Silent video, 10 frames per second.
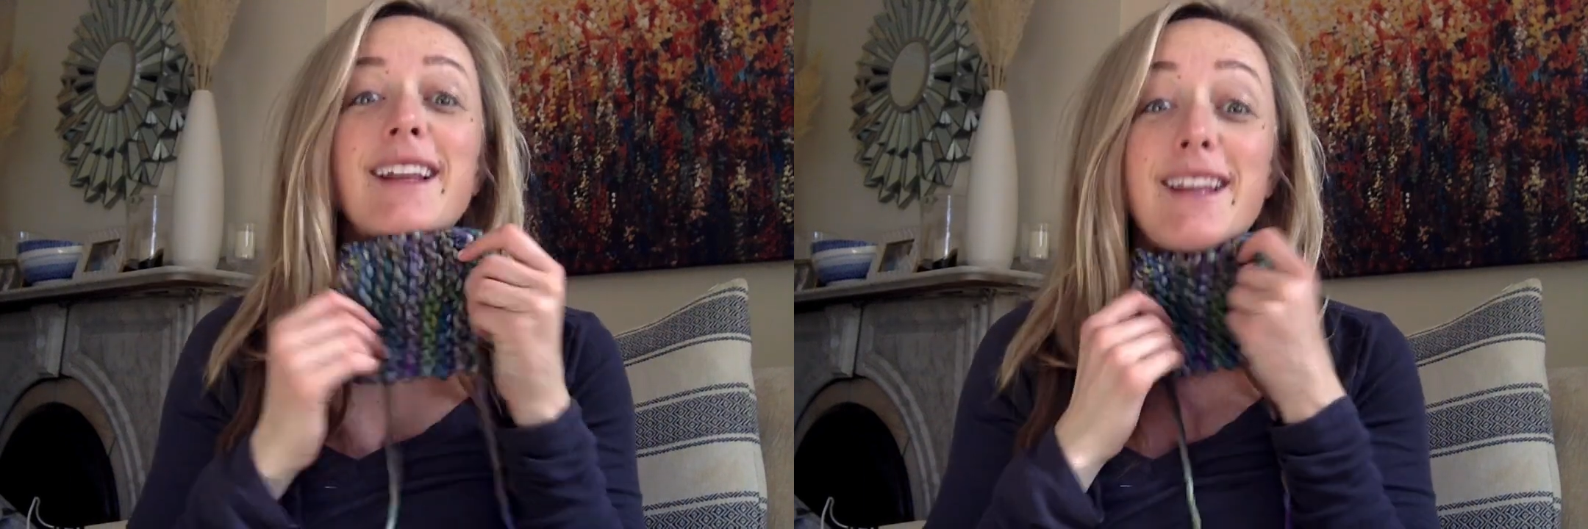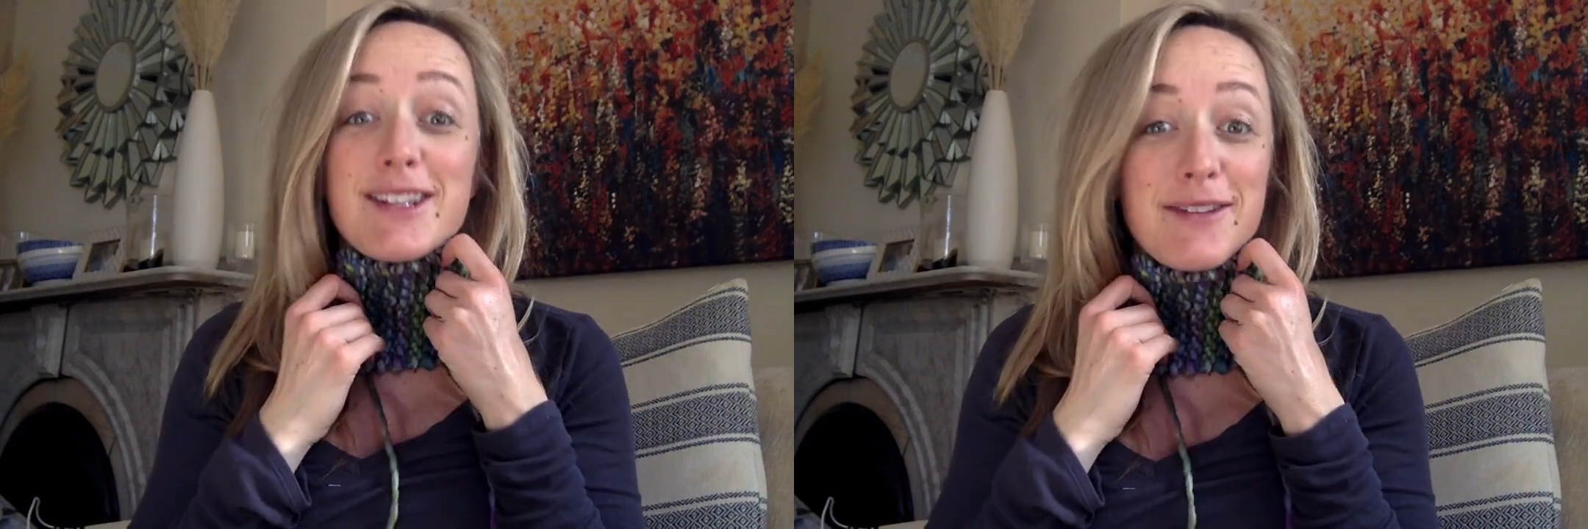
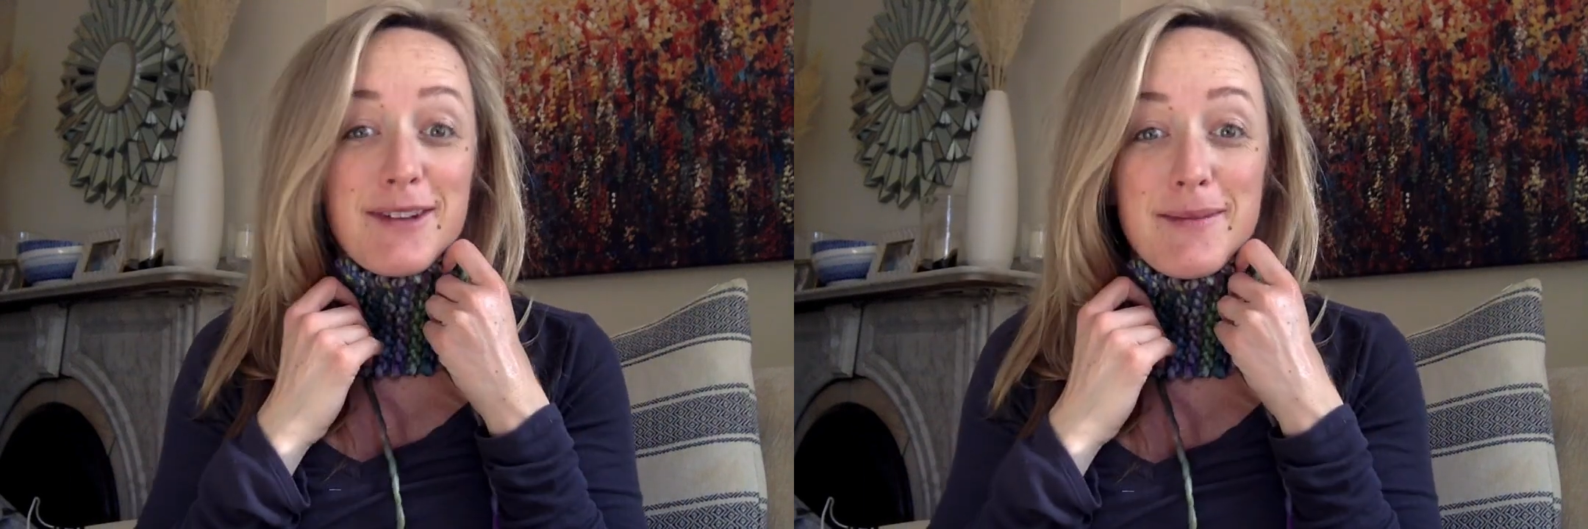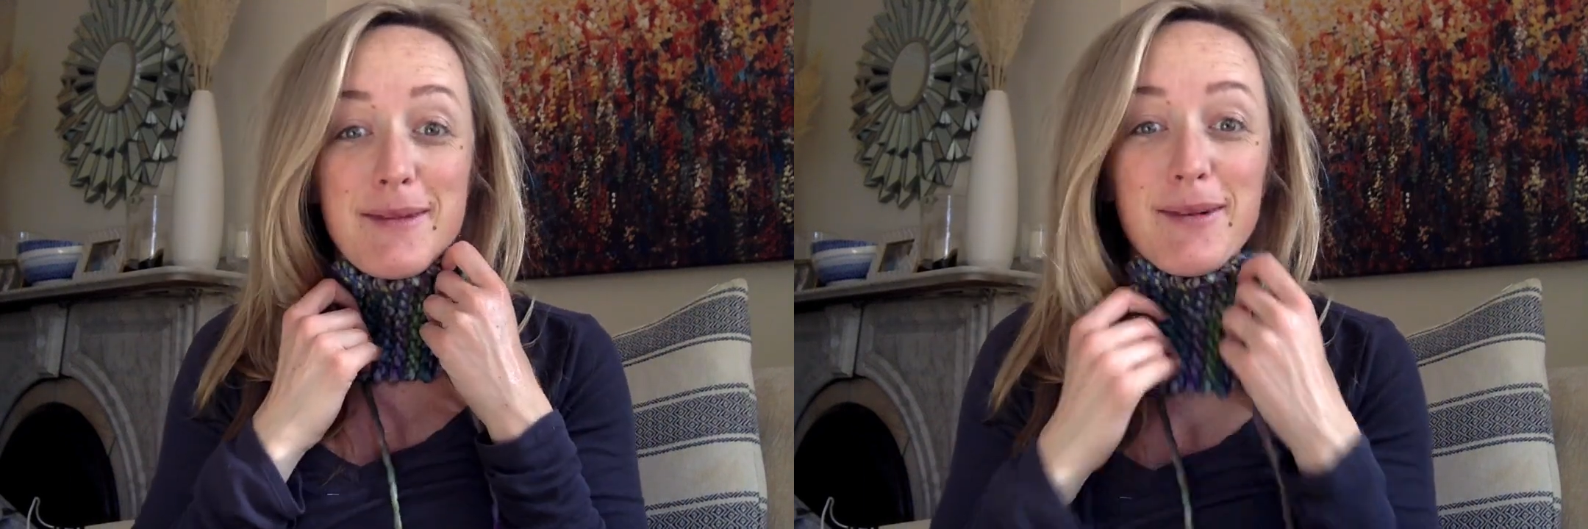This will
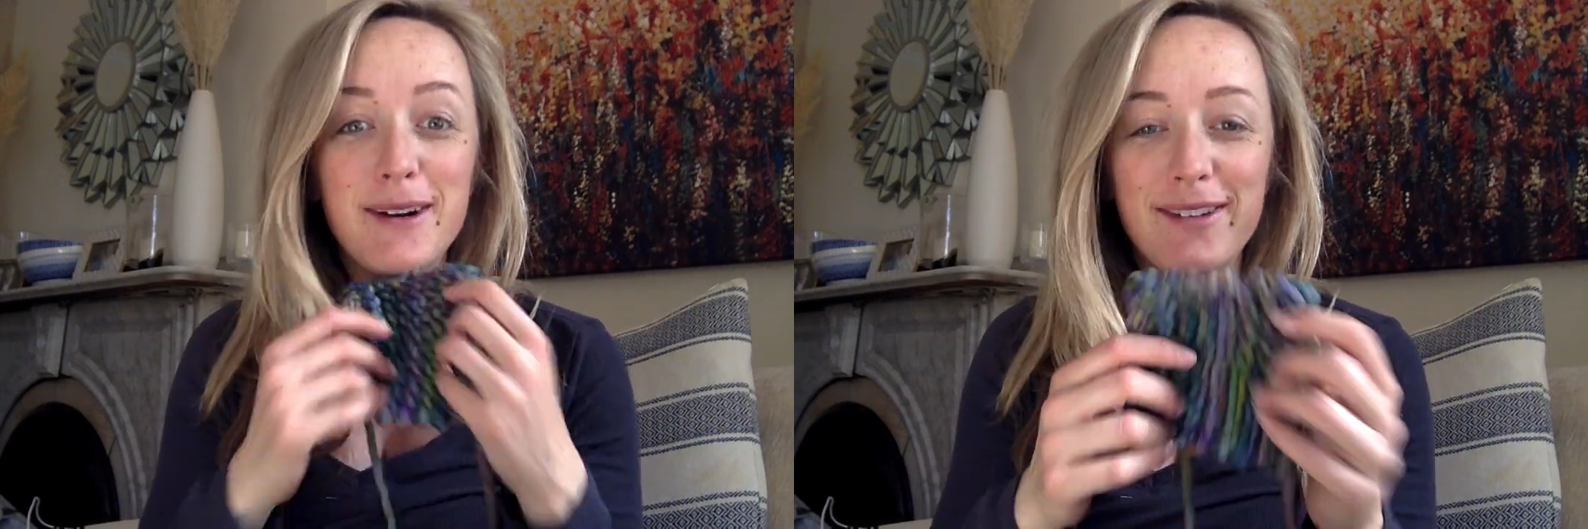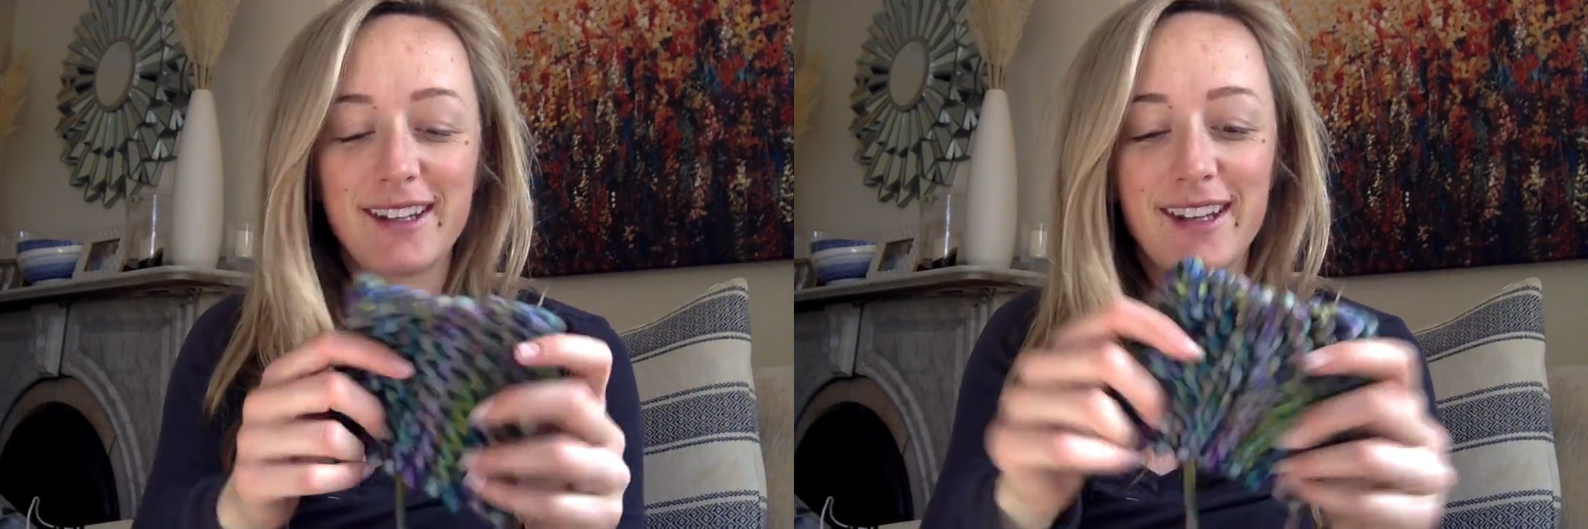fit me
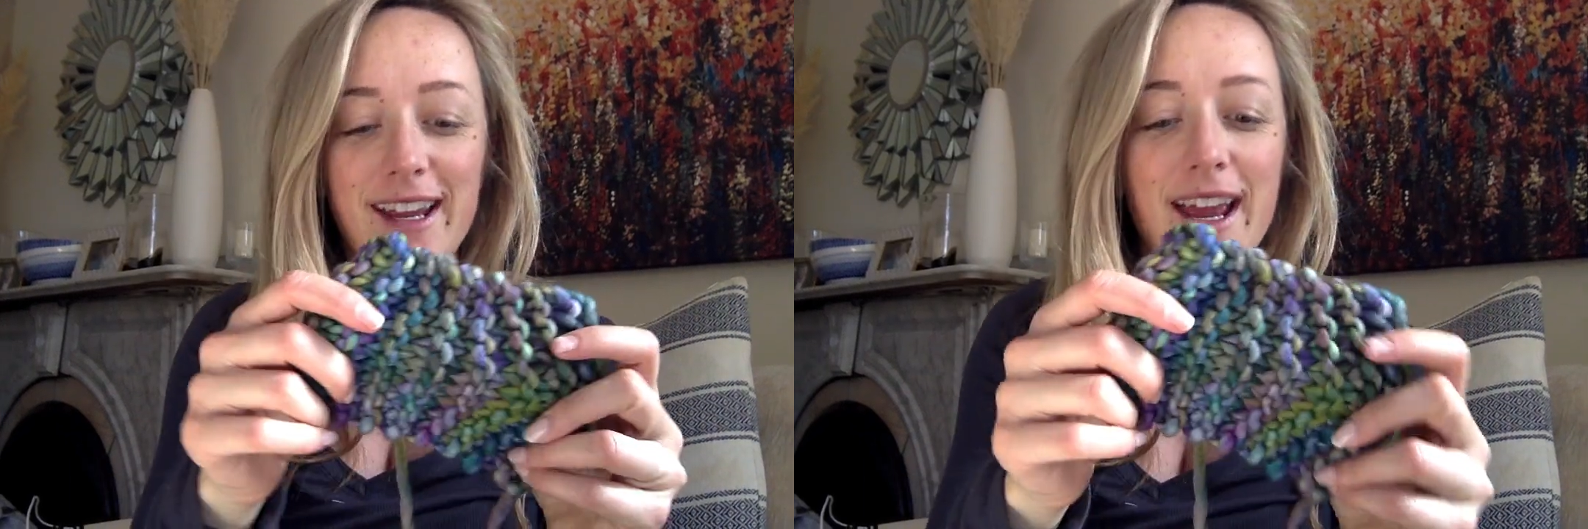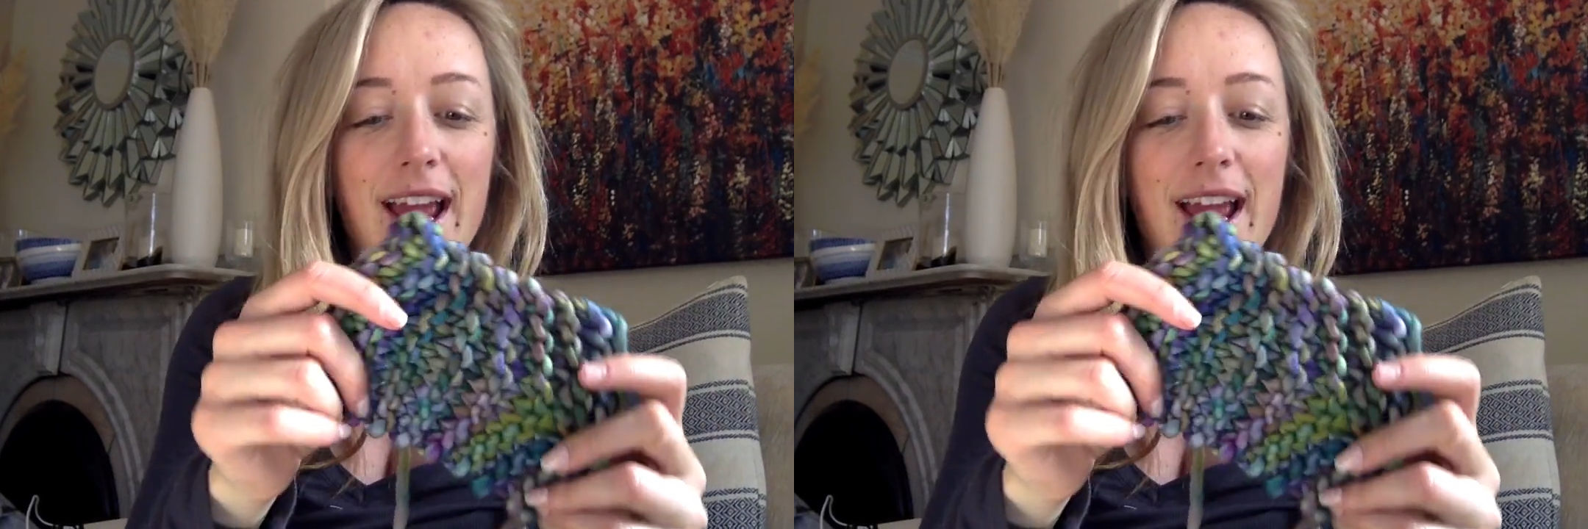perfectly.